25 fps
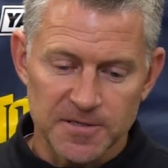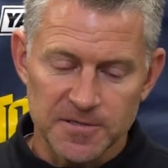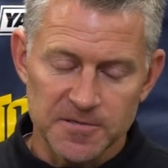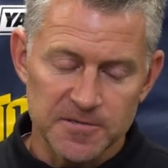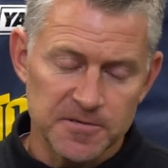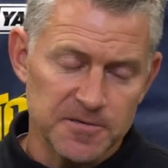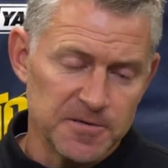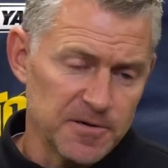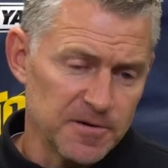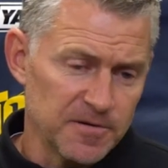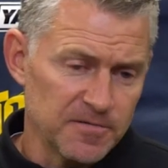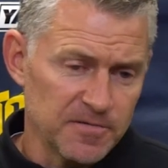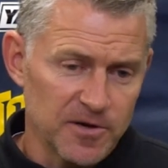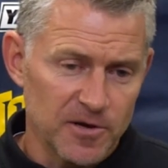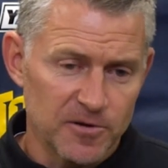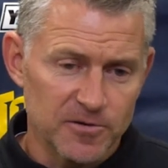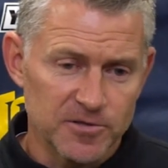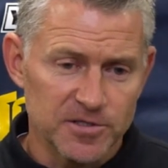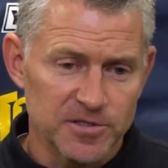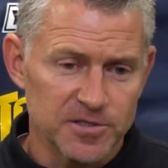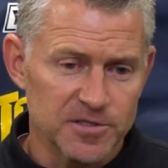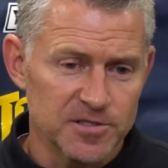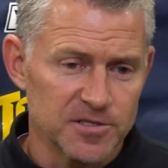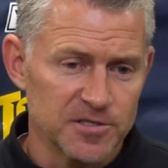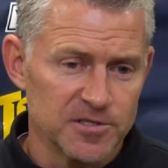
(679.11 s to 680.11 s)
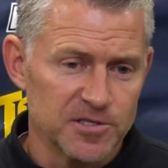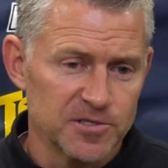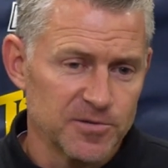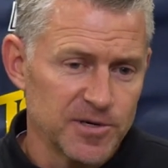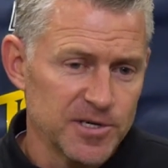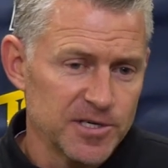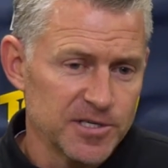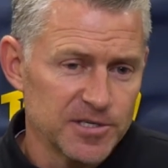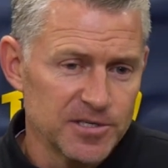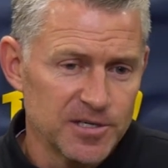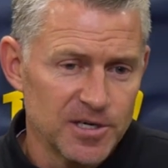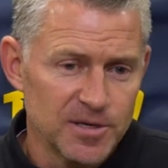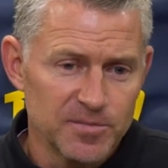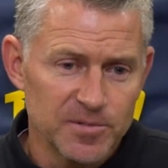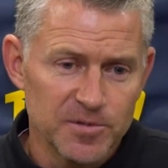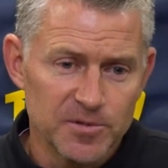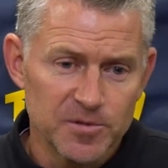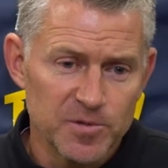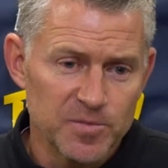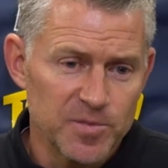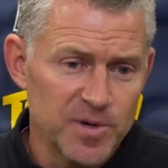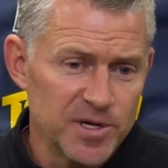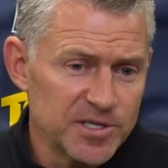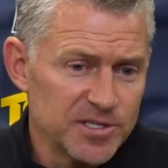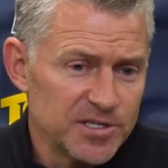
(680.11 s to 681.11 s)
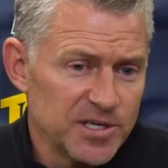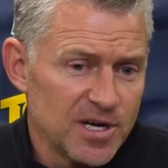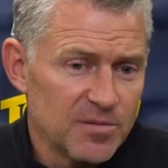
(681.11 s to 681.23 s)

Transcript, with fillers: you know of coaching the situation up and do the best